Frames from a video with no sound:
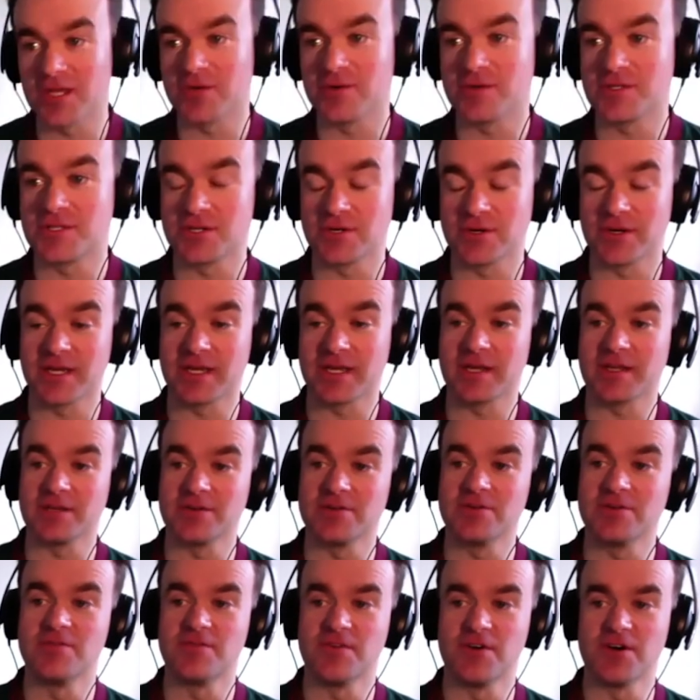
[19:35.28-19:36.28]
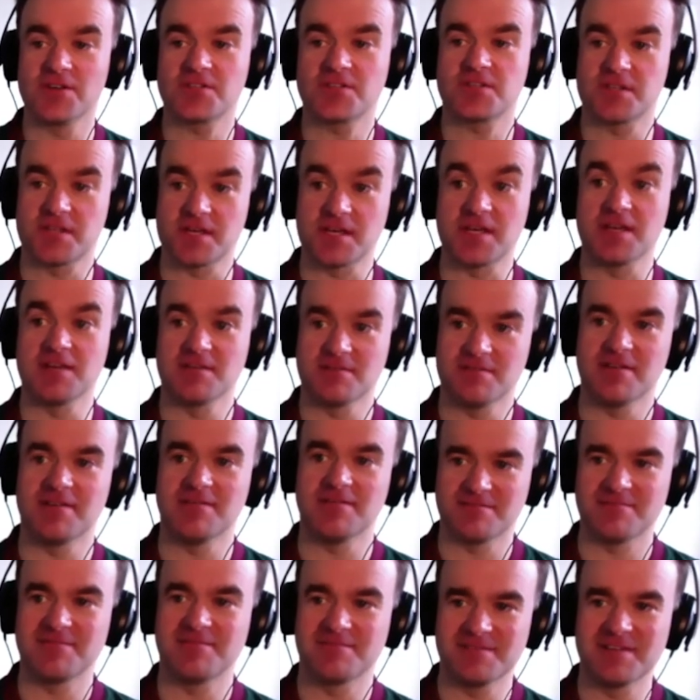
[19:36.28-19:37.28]
you were doing at university
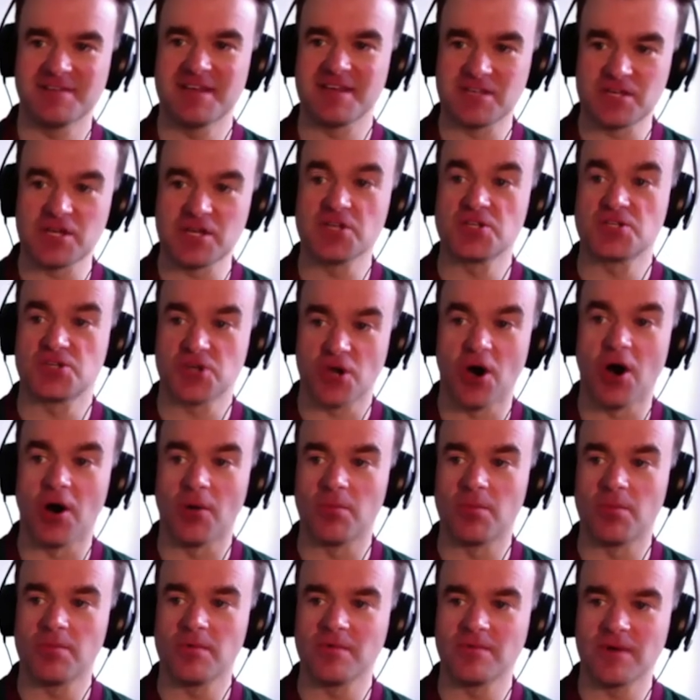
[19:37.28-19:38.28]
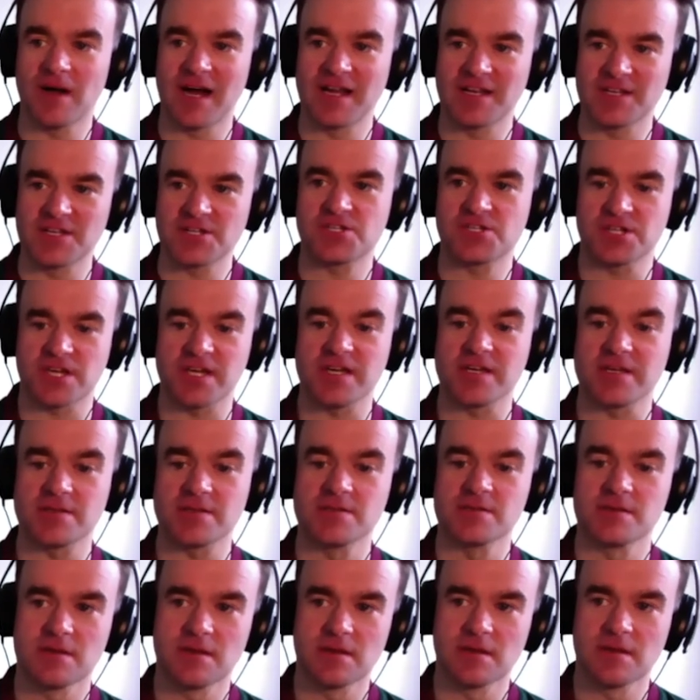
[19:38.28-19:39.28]
in your job under
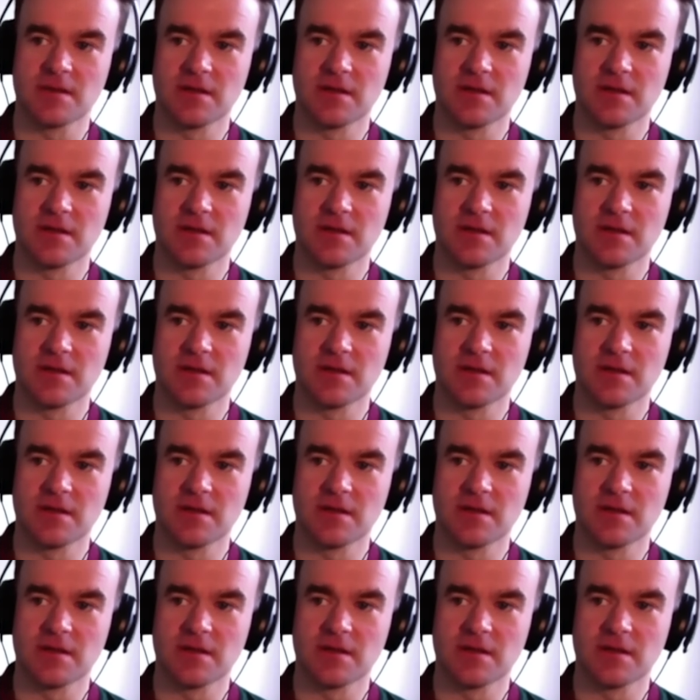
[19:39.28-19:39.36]
Sheeds.